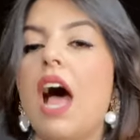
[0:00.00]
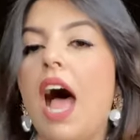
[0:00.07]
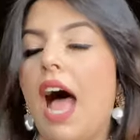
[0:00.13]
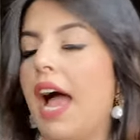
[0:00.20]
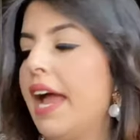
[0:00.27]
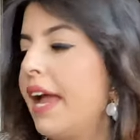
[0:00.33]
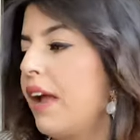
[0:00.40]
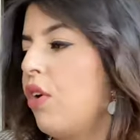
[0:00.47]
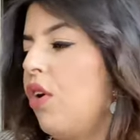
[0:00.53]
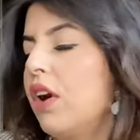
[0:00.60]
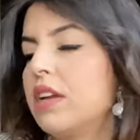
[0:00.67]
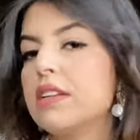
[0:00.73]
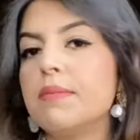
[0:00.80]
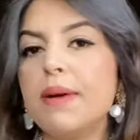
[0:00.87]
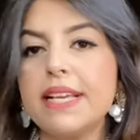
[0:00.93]
I
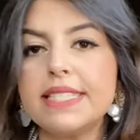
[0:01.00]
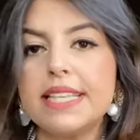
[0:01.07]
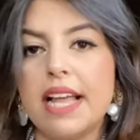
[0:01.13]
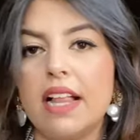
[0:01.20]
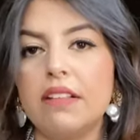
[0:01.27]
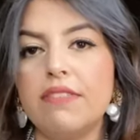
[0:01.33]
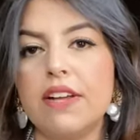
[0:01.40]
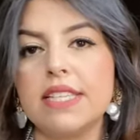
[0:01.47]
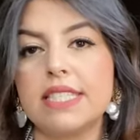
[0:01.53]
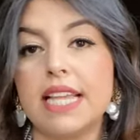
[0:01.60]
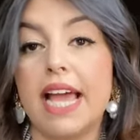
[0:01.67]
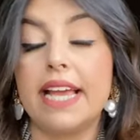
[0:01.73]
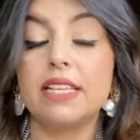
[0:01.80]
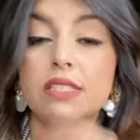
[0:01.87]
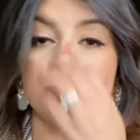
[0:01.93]
ordered myself a
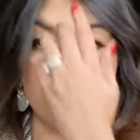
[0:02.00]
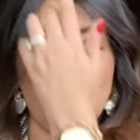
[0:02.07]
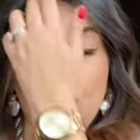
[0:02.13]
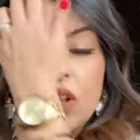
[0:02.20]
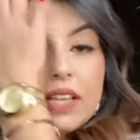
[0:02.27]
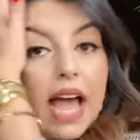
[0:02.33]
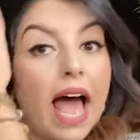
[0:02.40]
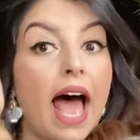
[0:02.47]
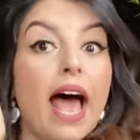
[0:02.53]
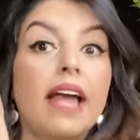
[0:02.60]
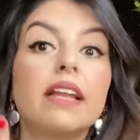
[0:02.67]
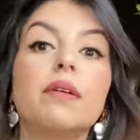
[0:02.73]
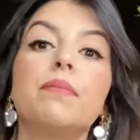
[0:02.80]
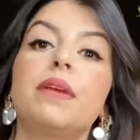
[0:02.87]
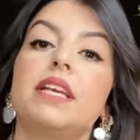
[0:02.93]
size small
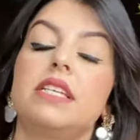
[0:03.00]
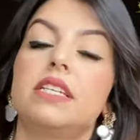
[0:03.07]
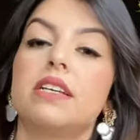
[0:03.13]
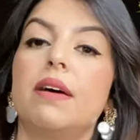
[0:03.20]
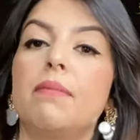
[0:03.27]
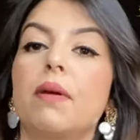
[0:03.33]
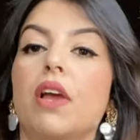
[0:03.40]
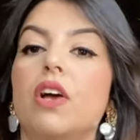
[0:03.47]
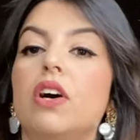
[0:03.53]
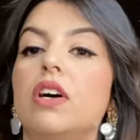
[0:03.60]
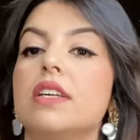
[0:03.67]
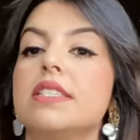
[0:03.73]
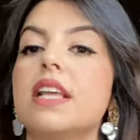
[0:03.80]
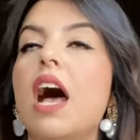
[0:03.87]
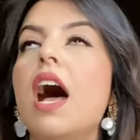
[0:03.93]
and a medium
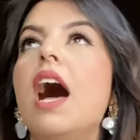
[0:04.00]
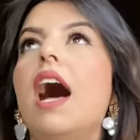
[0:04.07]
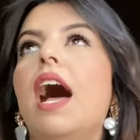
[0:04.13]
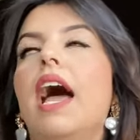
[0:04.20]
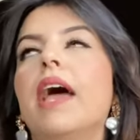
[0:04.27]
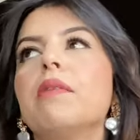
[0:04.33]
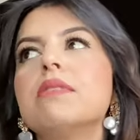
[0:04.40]
because I was